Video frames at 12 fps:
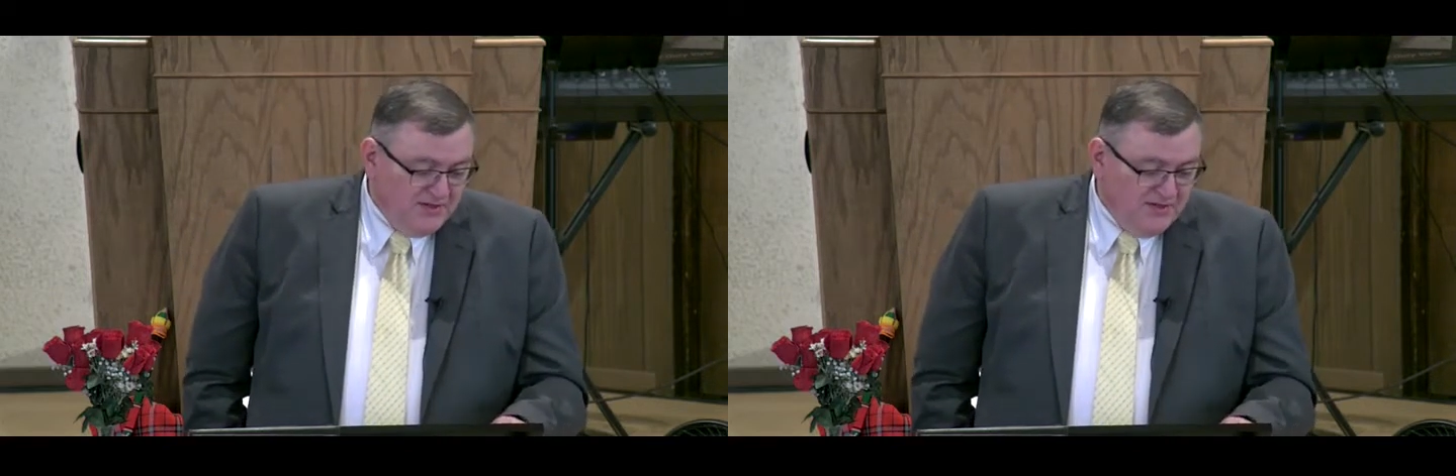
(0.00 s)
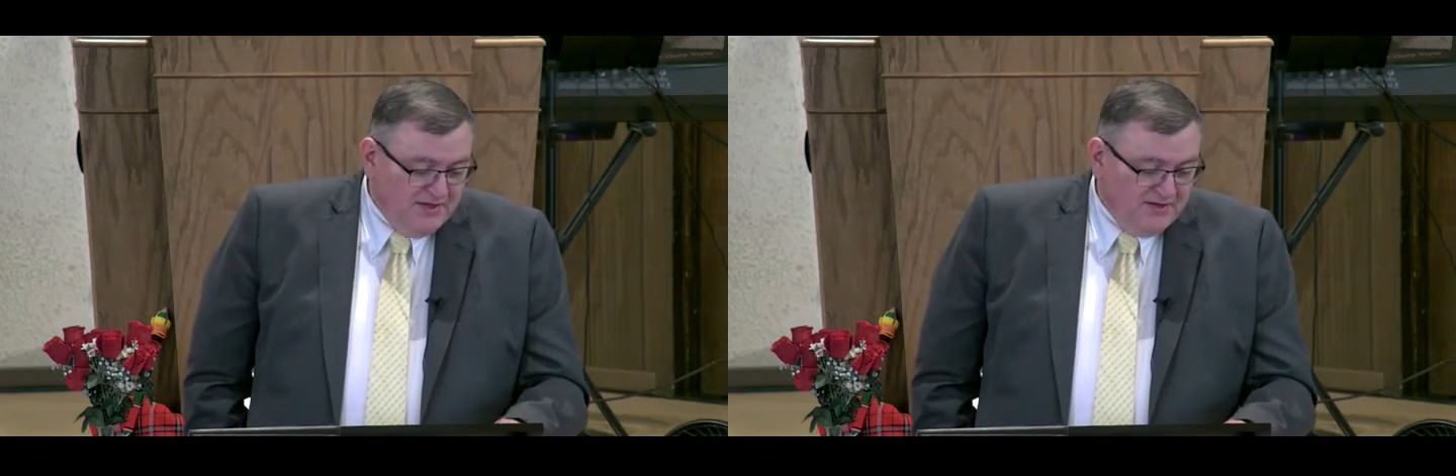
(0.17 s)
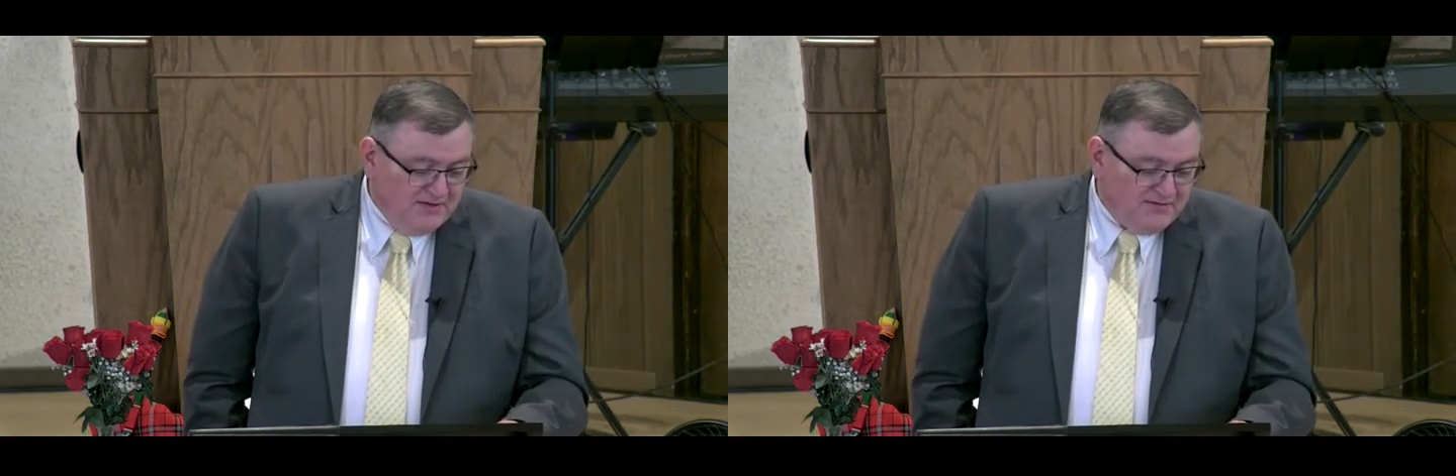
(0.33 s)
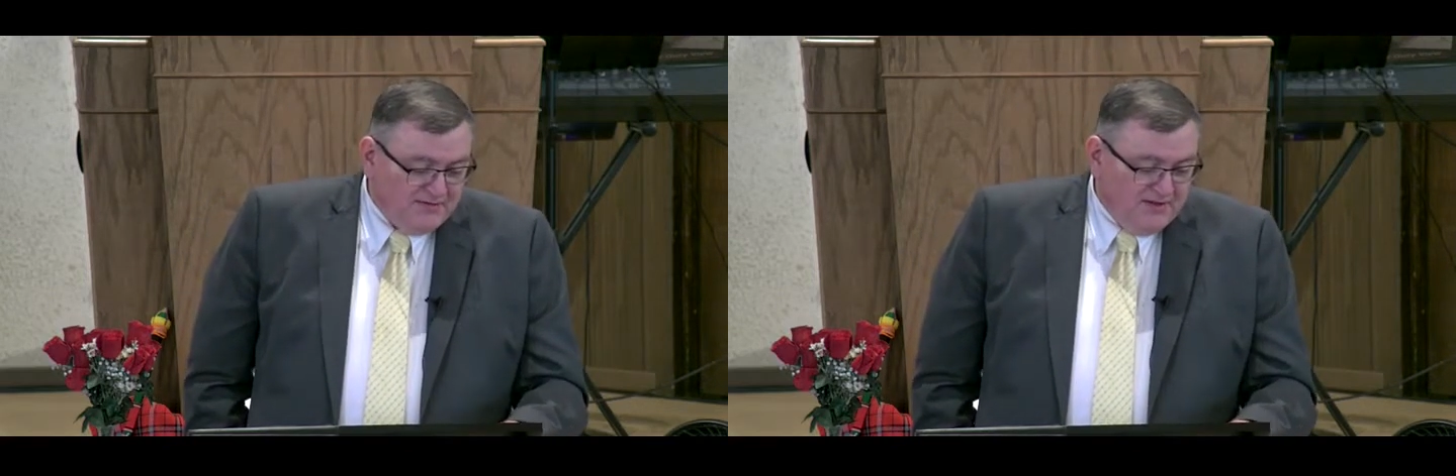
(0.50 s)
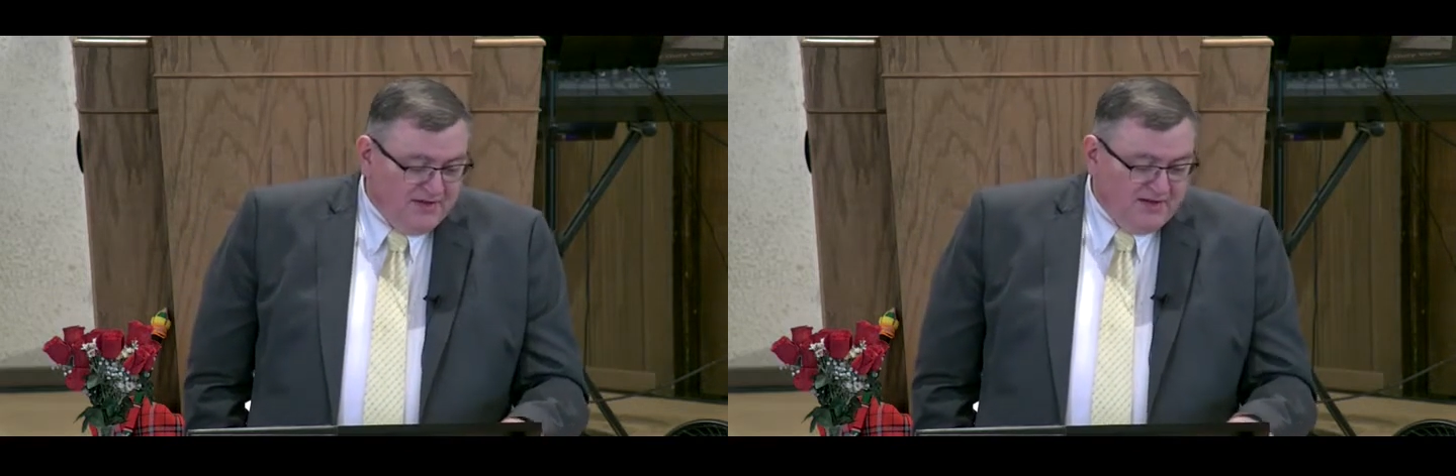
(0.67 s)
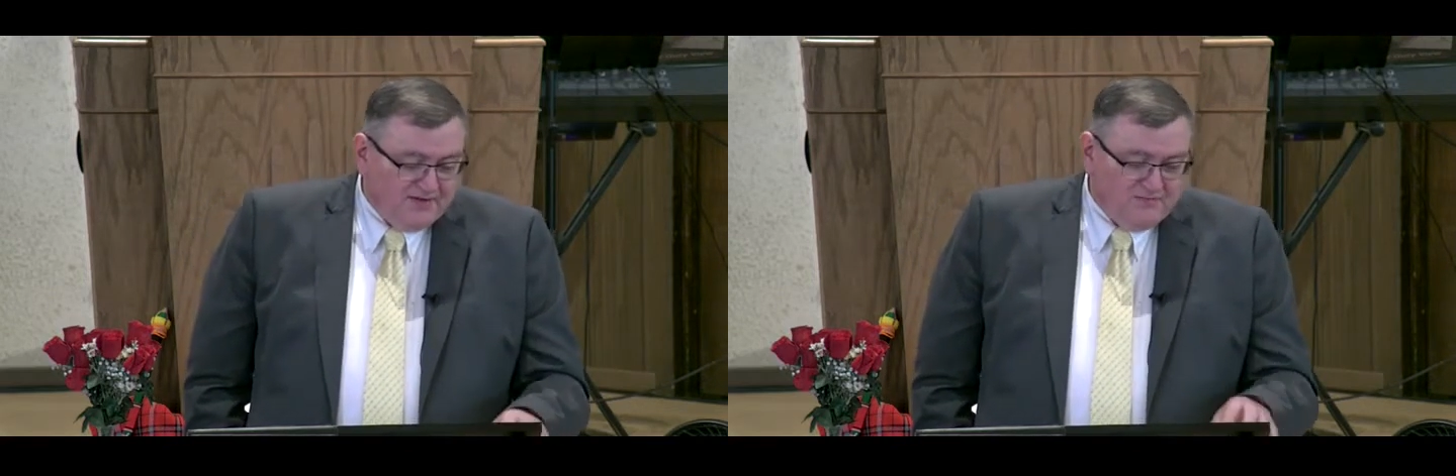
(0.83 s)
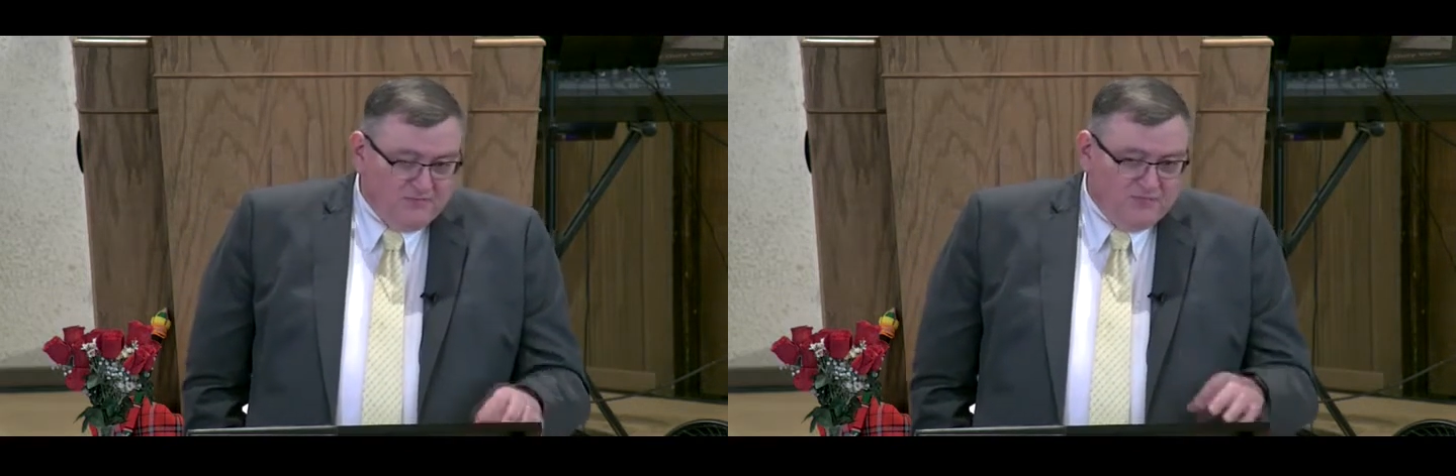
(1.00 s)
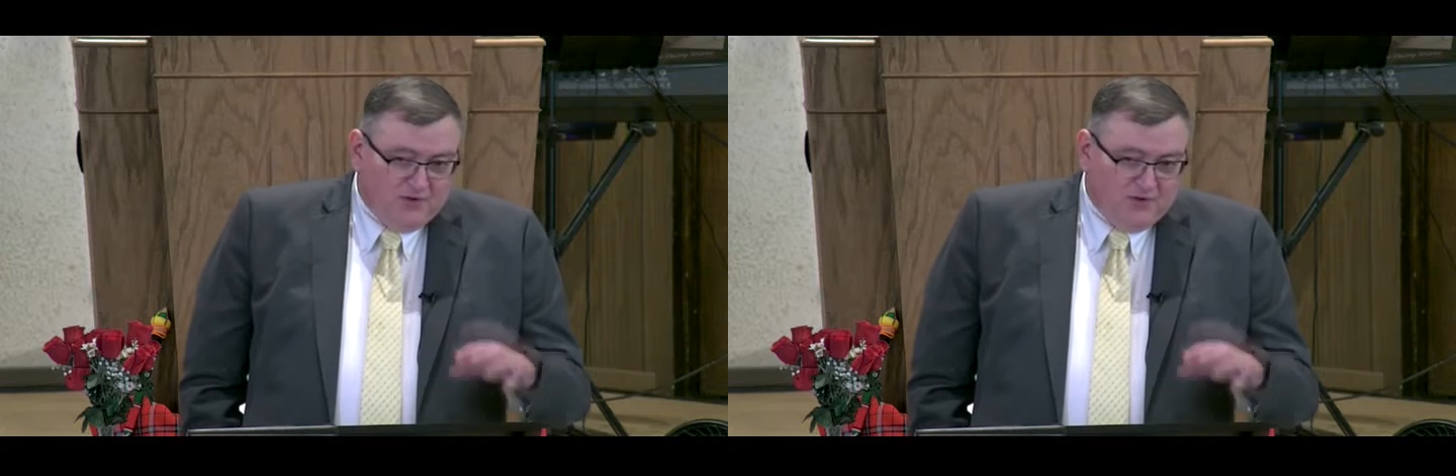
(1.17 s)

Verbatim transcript: And he said, I would